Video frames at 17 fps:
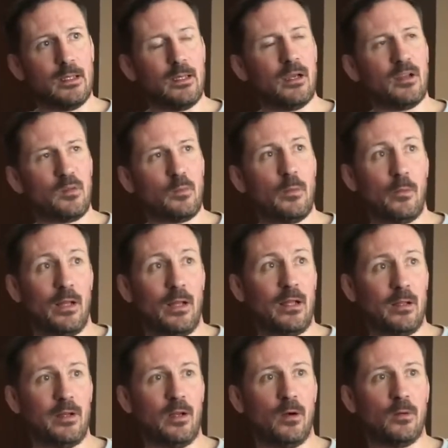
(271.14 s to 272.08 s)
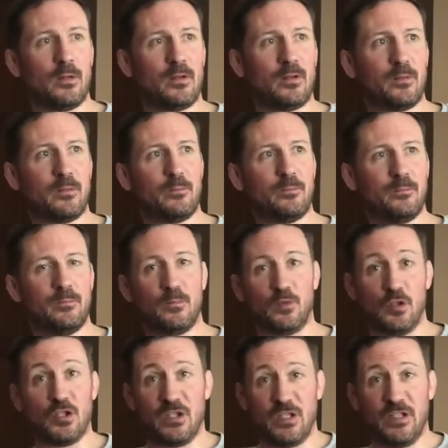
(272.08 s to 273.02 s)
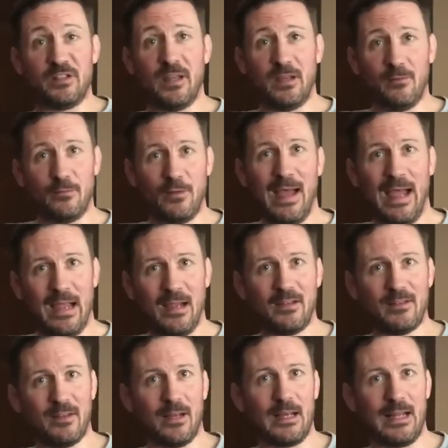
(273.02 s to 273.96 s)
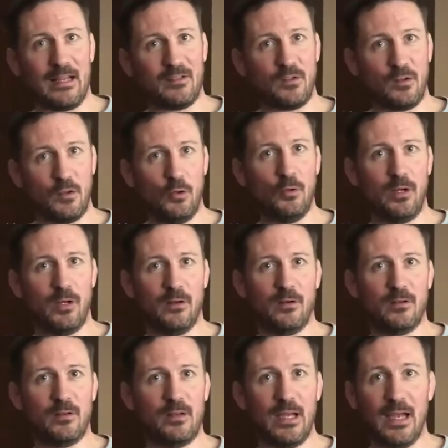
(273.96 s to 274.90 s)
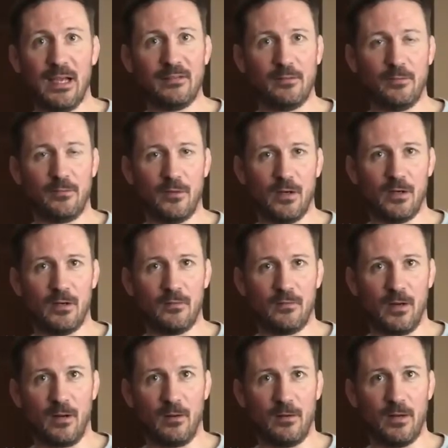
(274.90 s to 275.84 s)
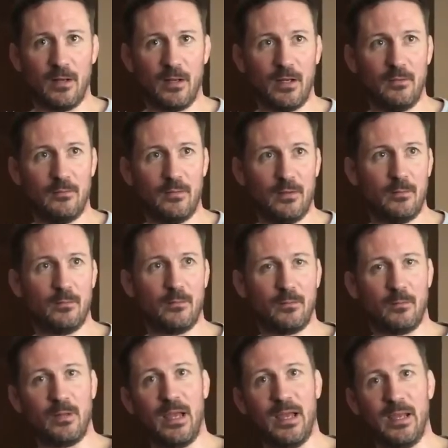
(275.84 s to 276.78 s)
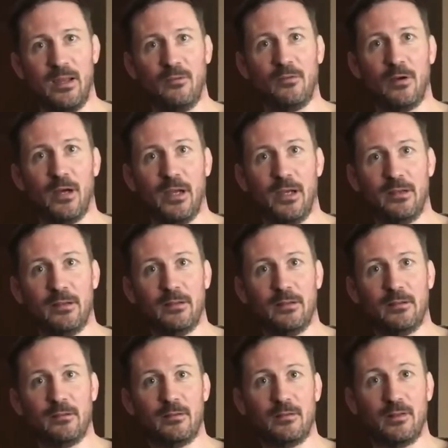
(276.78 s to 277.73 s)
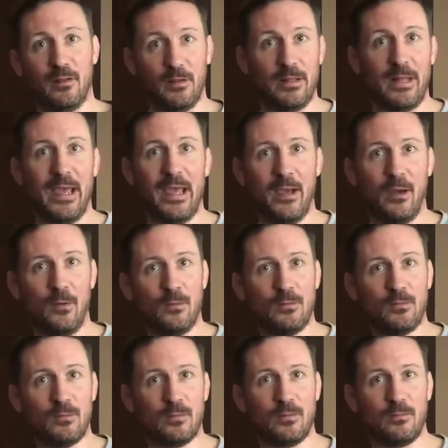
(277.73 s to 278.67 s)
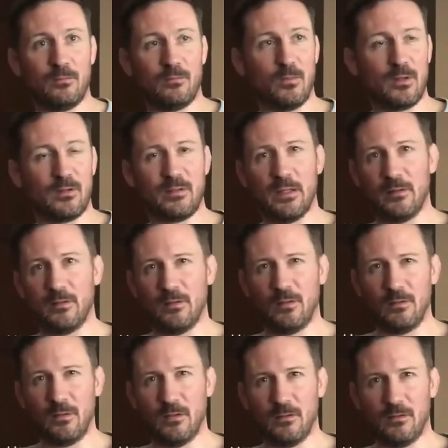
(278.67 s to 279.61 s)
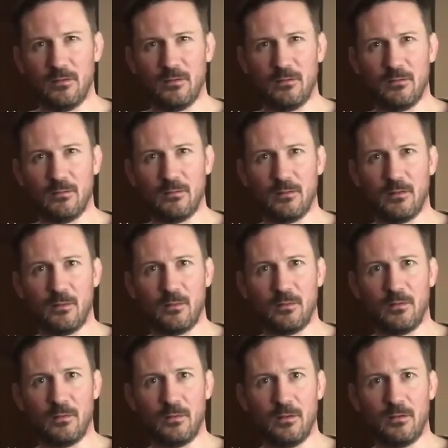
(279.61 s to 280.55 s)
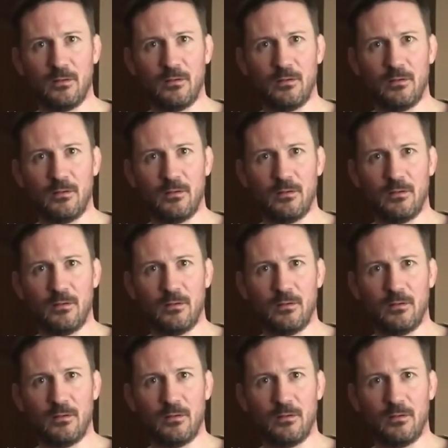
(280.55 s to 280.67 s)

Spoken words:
Yes. Well, it's just to state facts. In the last 2 years, he hasn't fought regularly. Like, if you Eddie fight till now, what's that? 2 years or almost 2 years?